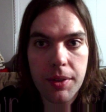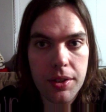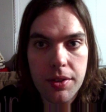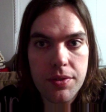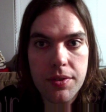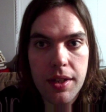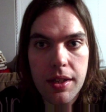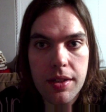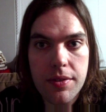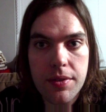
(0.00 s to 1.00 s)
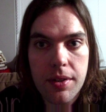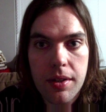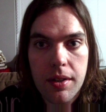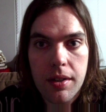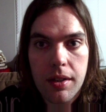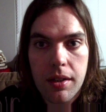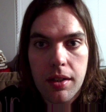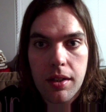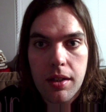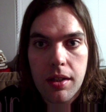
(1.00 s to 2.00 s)
on all sides.
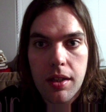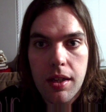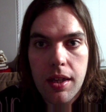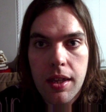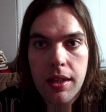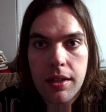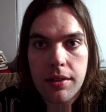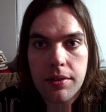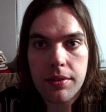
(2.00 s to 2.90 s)
And